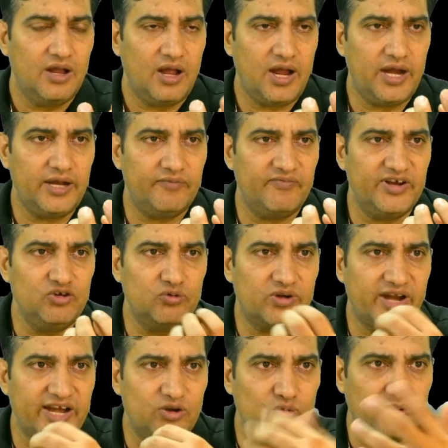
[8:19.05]
and when you
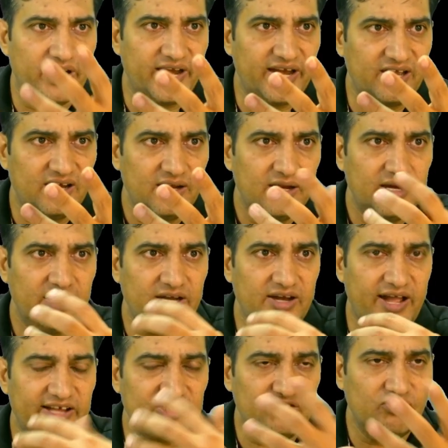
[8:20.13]
try to connect, it
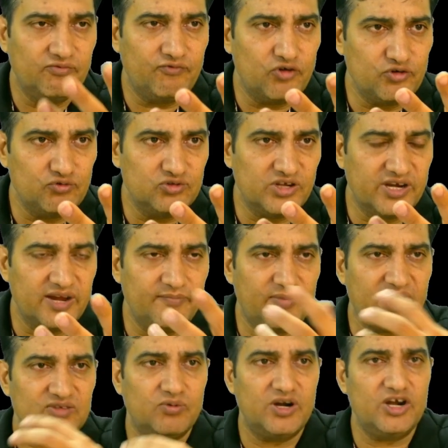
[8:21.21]
asks you for username
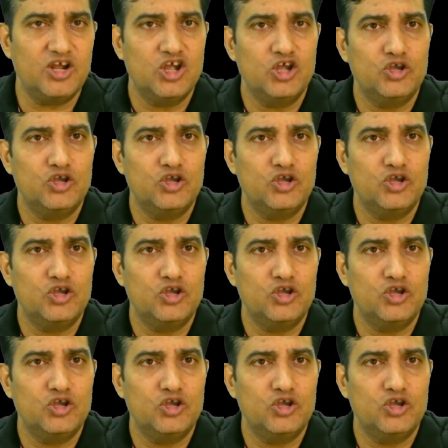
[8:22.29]
password,